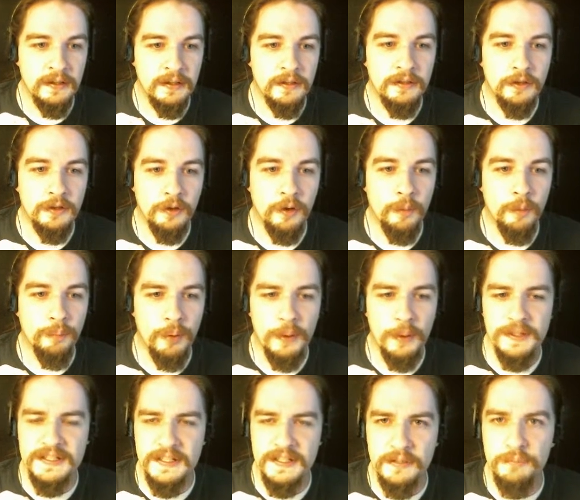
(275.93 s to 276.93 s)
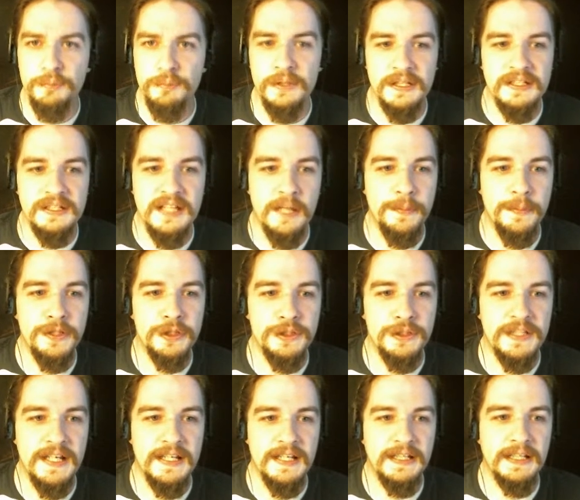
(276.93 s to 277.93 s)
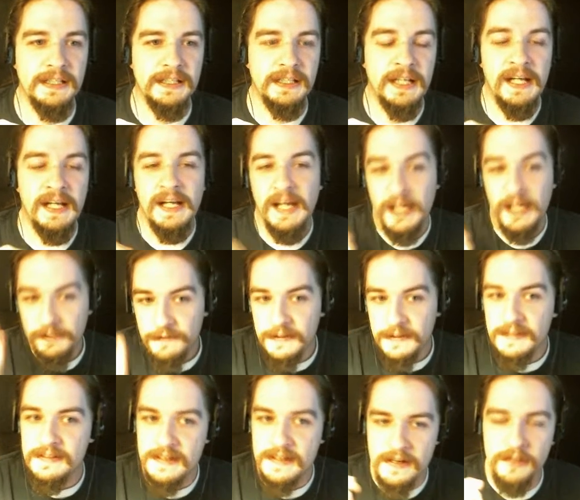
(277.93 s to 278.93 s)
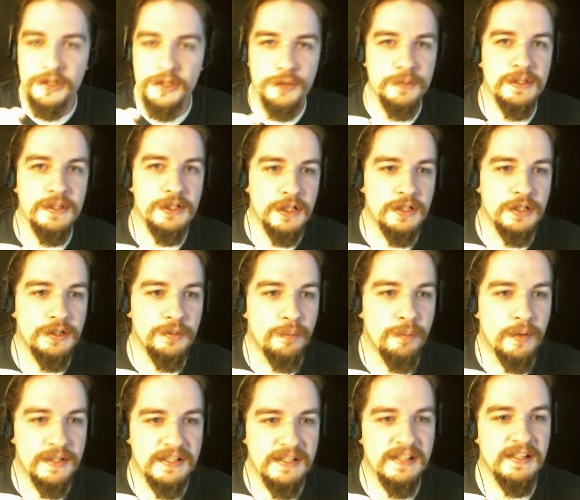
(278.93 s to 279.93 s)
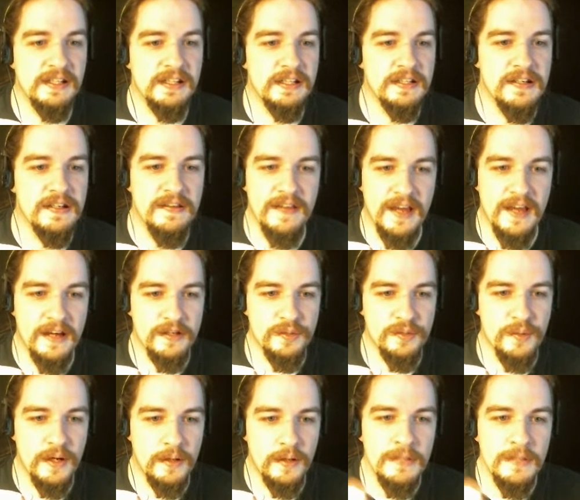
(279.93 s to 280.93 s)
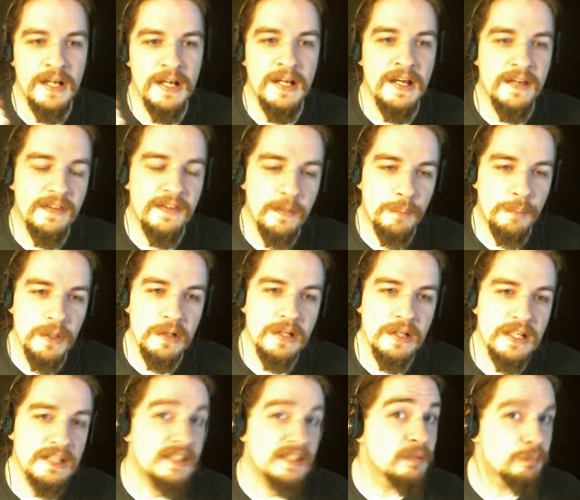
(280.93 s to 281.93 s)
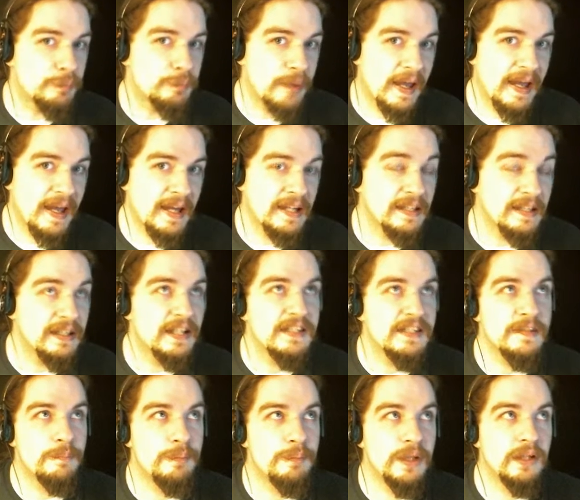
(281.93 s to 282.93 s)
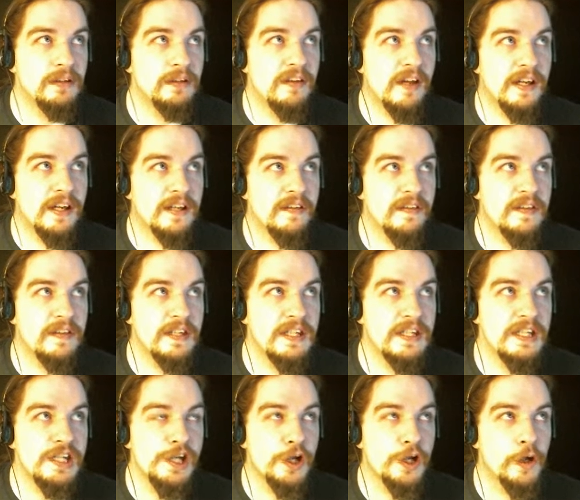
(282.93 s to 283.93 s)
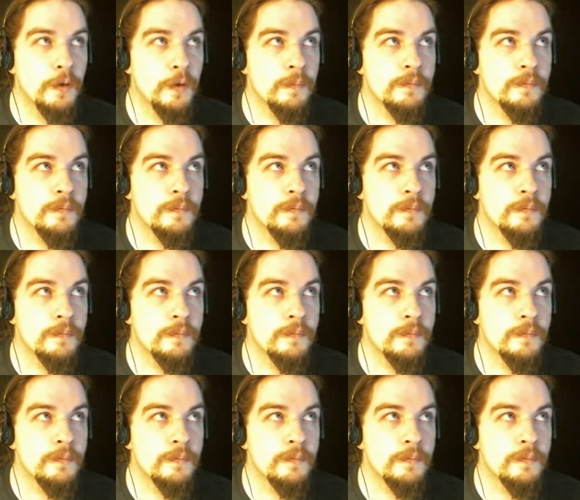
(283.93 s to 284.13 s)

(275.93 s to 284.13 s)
your poison and bleed damage you're taking. And if you need energy regen, 2 points can get you to that as well. The ability isn't bad. It's a bit like the